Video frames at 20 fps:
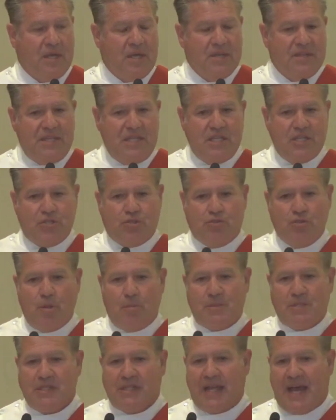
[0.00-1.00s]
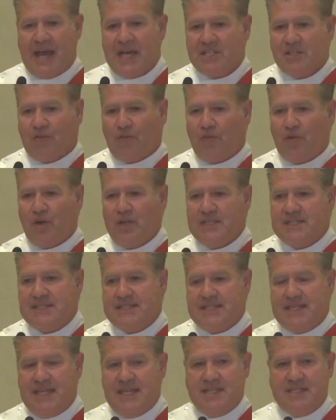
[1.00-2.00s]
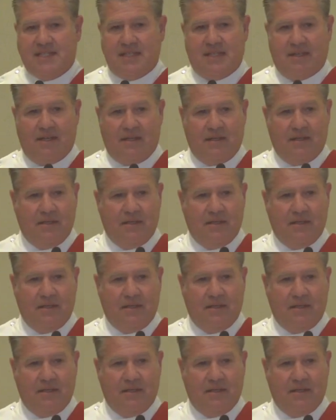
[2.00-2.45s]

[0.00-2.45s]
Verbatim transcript: These groups last for a season,